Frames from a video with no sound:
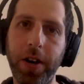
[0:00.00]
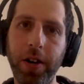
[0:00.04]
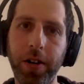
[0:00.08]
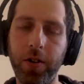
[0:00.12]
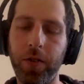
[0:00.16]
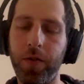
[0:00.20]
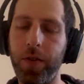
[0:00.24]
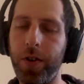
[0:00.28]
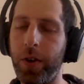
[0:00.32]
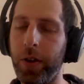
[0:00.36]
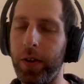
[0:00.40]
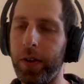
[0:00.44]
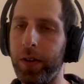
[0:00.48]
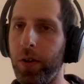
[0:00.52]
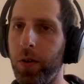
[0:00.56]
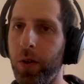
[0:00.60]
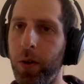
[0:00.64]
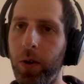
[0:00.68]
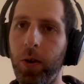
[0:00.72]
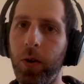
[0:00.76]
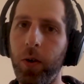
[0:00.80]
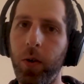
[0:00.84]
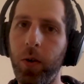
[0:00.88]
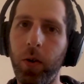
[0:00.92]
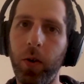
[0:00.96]
interviewing
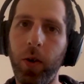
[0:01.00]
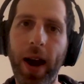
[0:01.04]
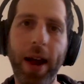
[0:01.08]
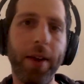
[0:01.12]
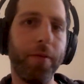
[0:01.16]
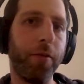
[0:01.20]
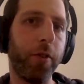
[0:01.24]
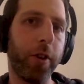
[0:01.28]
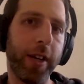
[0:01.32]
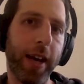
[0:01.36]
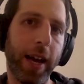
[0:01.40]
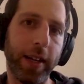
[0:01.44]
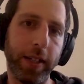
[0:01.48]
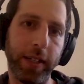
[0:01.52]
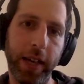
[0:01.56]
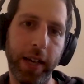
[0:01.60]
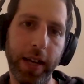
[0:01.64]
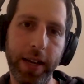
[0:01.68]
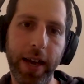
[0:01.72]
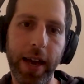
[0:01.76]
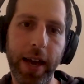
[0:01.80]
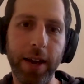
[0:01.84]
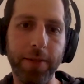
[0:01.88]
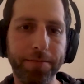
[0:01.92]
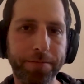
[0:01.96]
or advertising
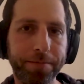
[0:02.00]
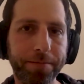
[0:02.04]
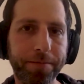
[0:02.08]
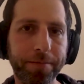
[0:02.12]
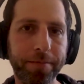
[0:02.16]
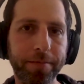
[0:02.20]
it yet.